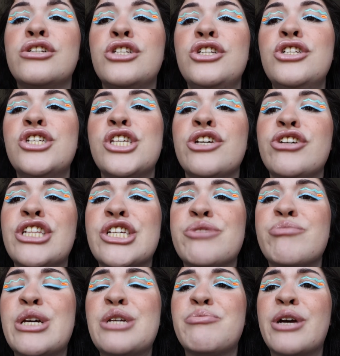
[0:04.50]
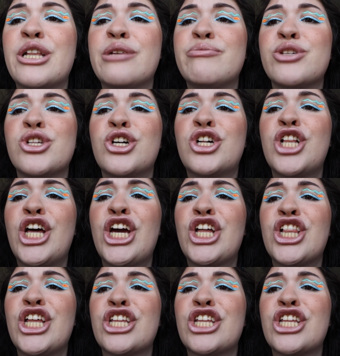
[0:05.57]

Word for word: Do you see what this makes my lips look like?